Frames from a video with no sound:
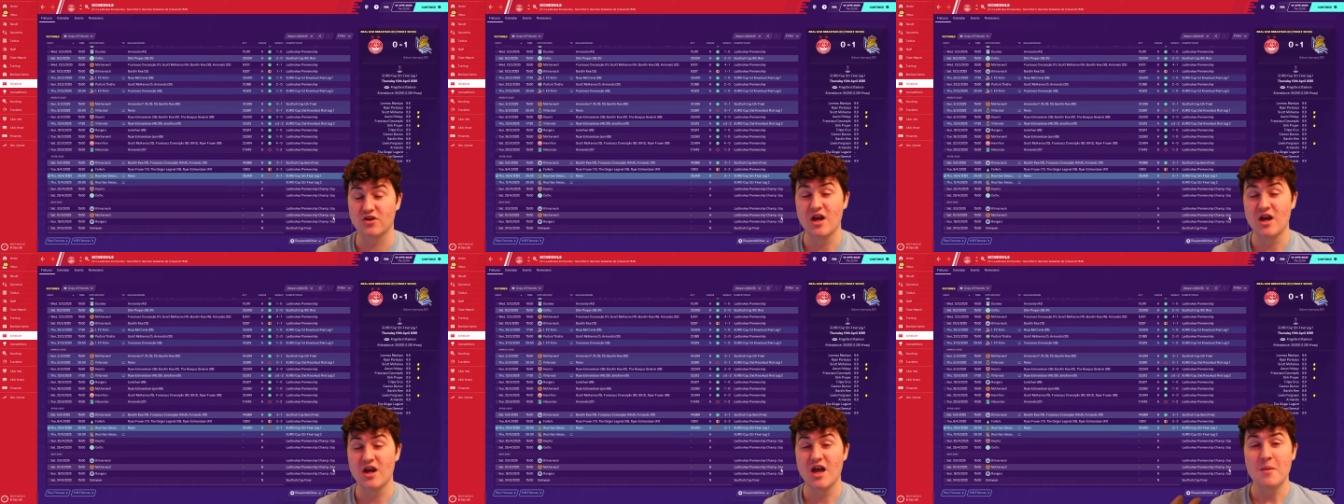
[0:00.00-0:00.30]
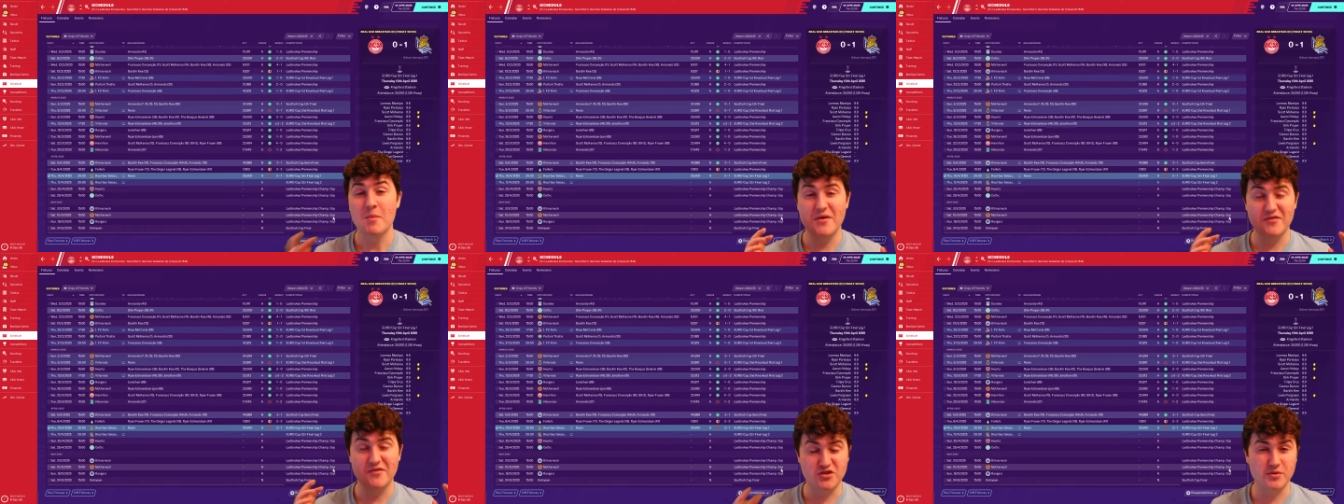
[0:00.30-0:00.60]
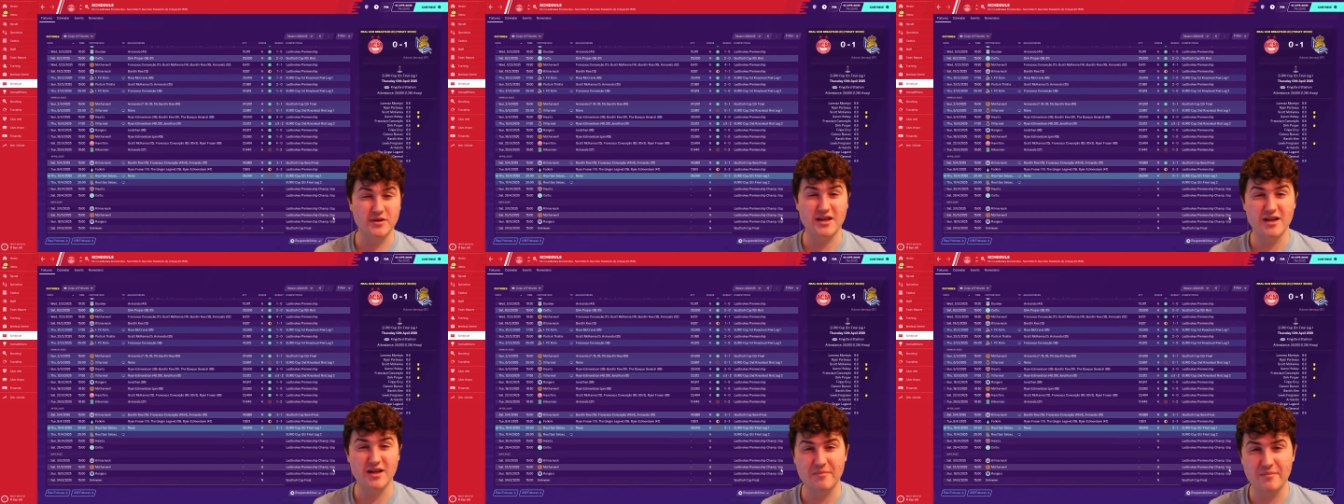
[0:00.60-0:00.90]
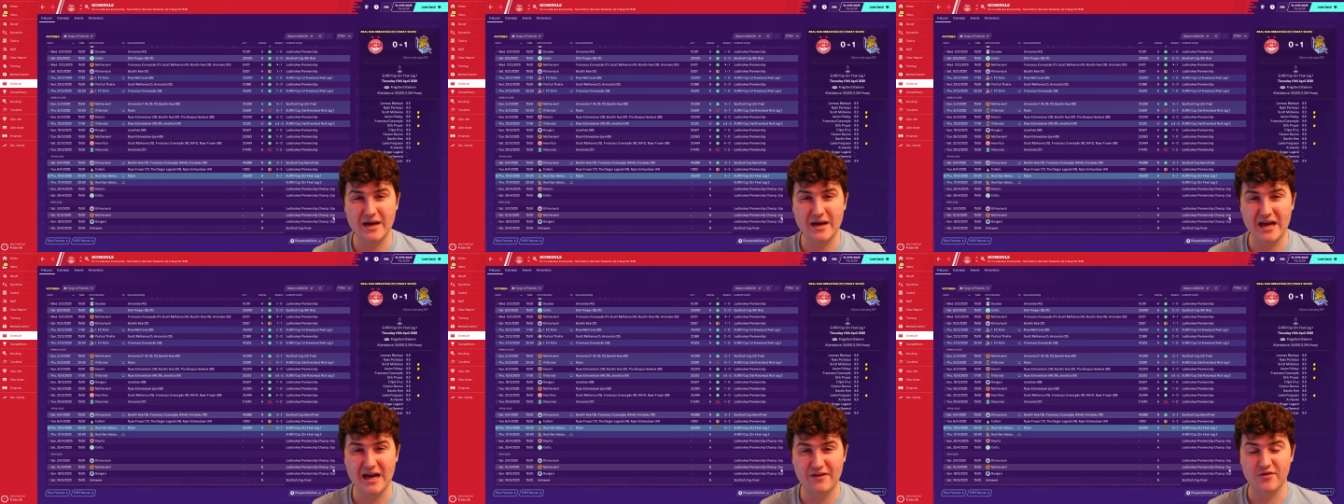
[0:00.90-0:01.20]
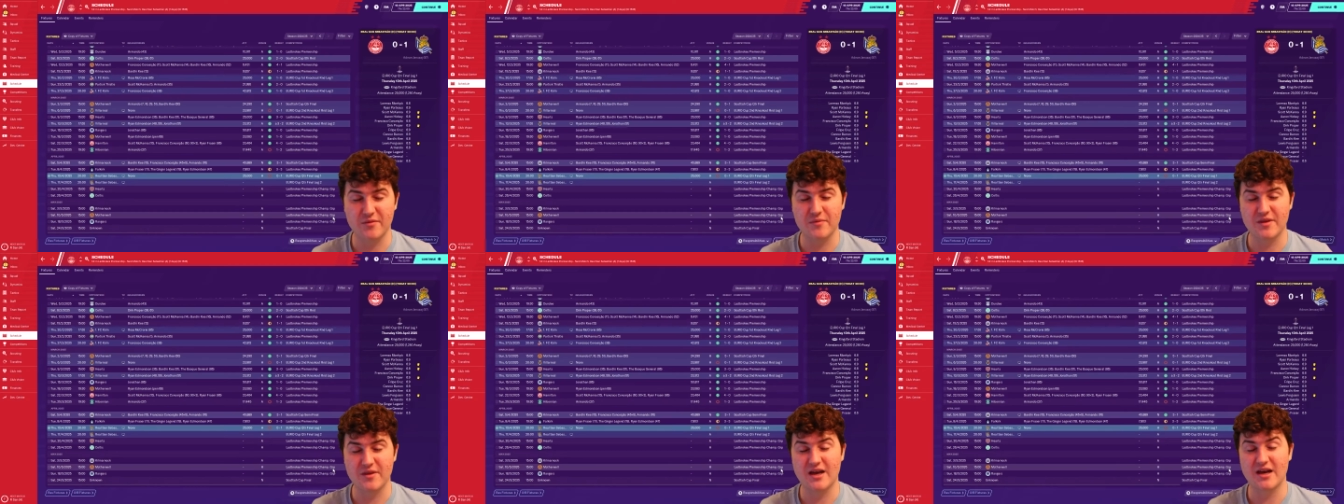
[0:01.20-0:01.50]
But if you do want to come back
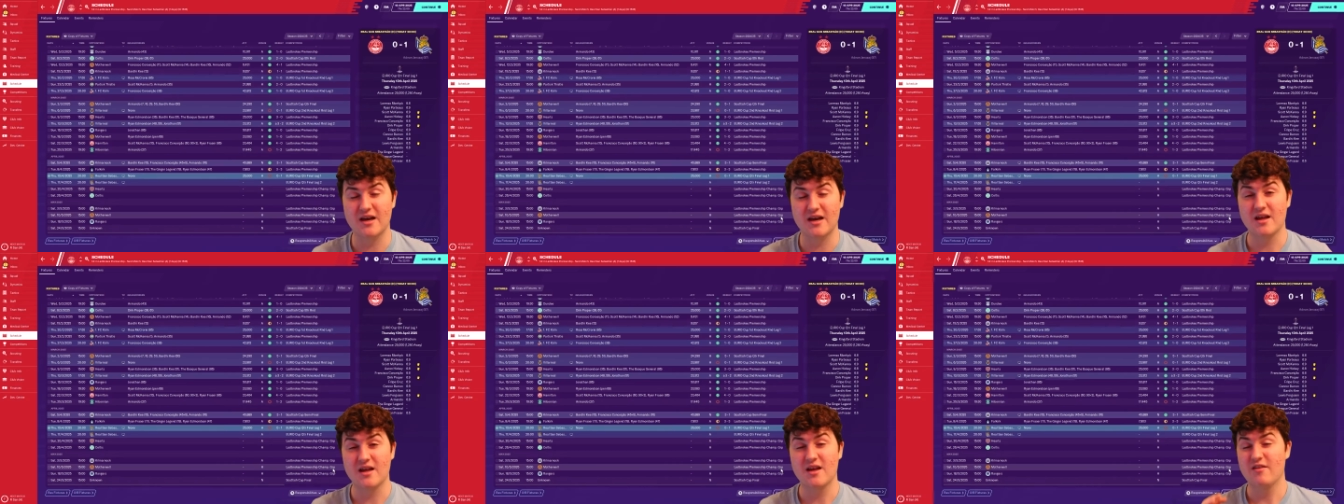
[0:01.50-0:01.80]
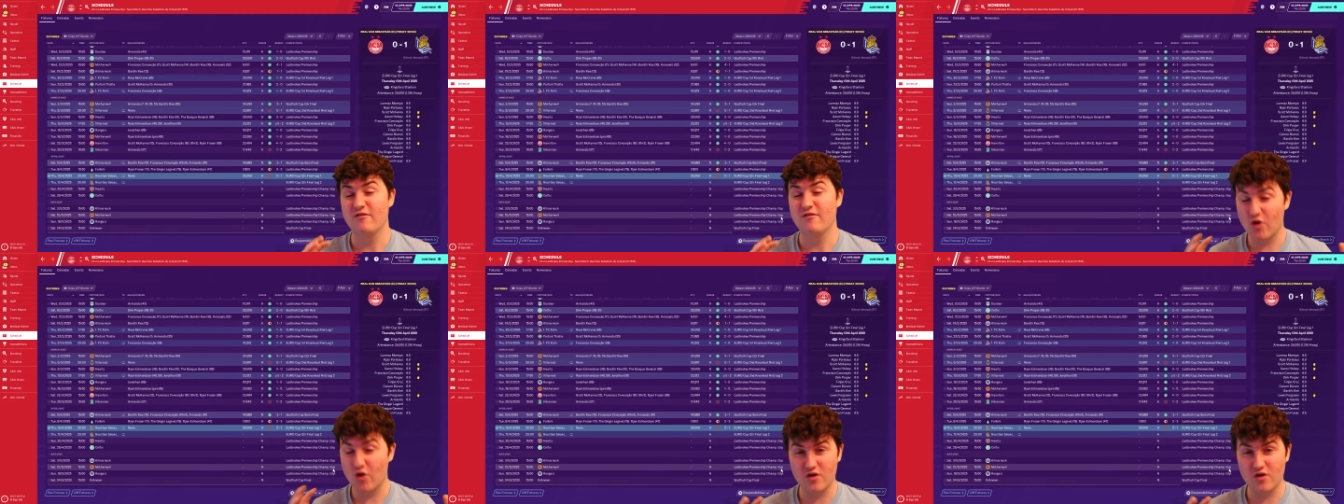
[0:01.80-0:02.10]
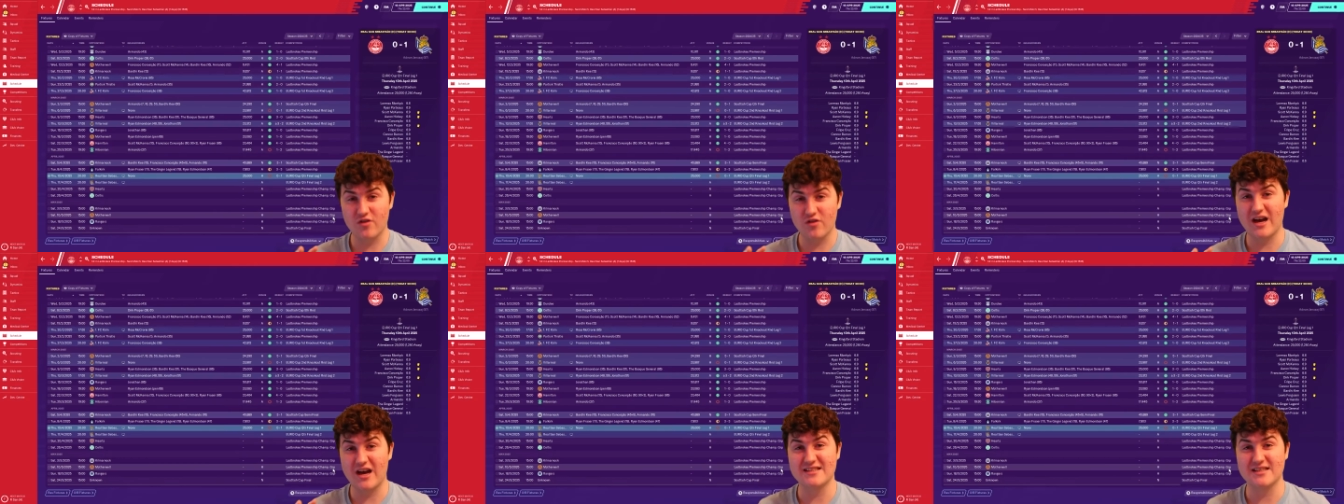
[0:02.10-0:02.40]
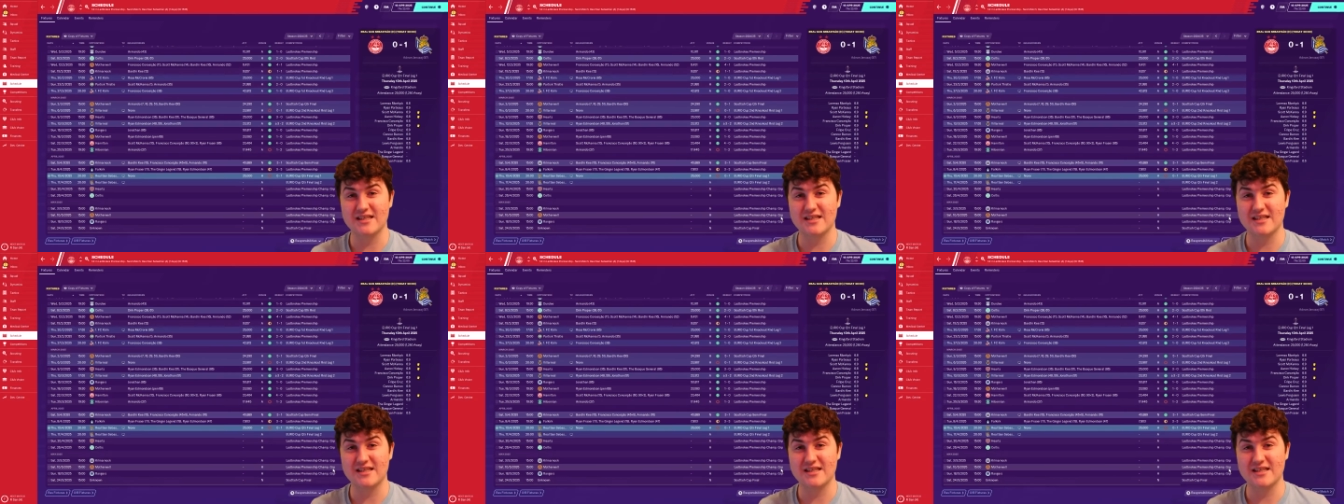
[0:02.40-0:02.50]
from that, for that